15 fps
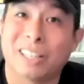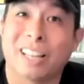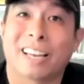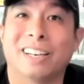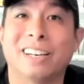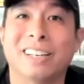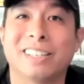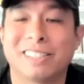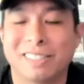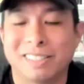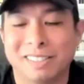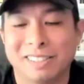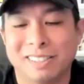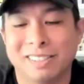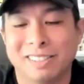like us,
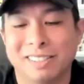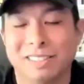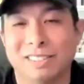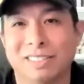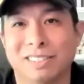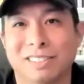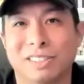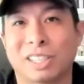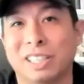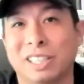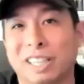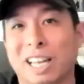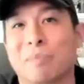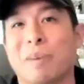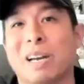looking
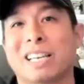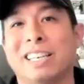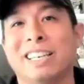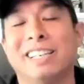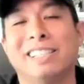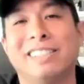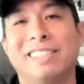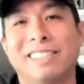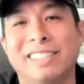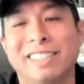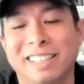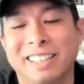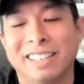like my kids,